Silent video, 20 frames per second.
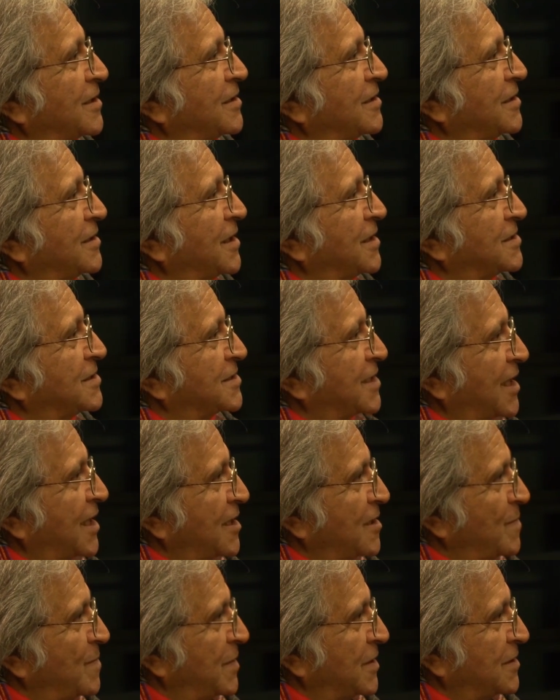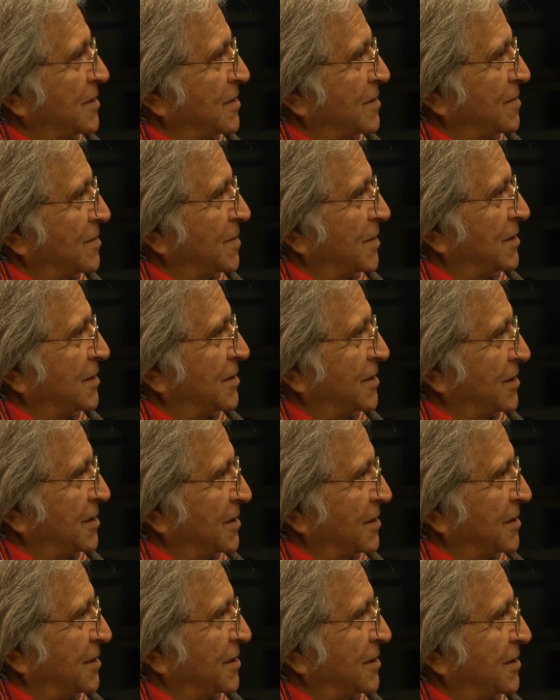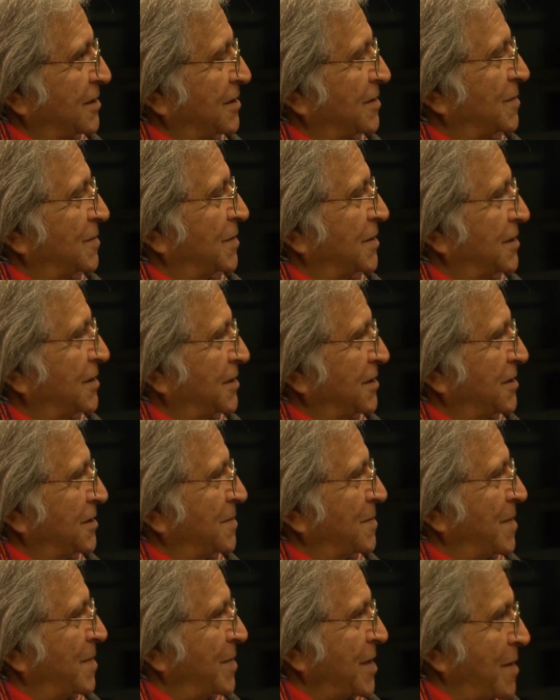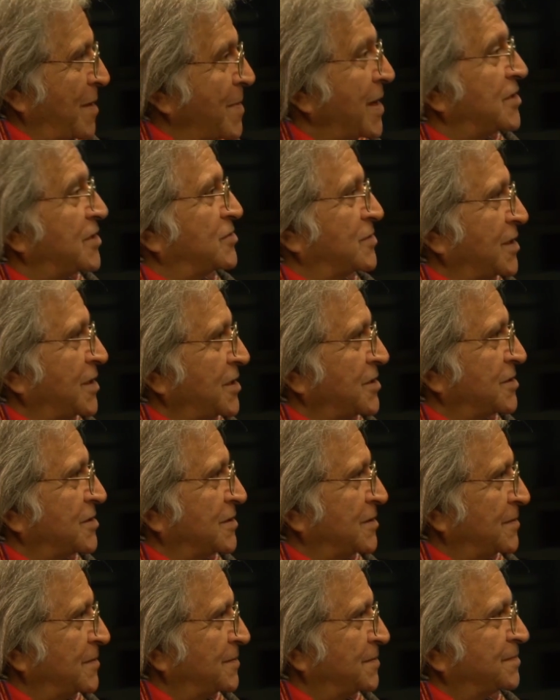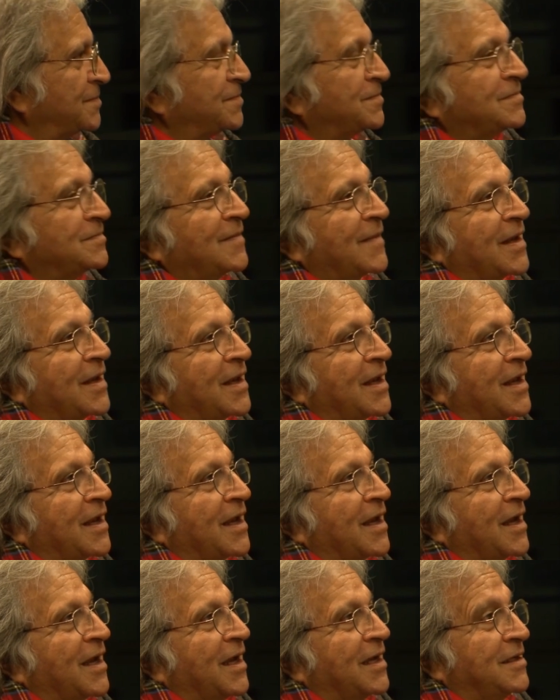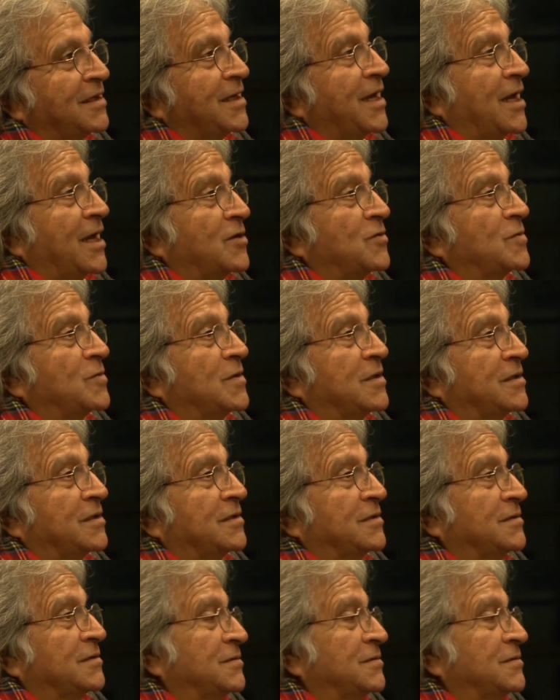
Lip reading: the enchantment with the imagination, and the actual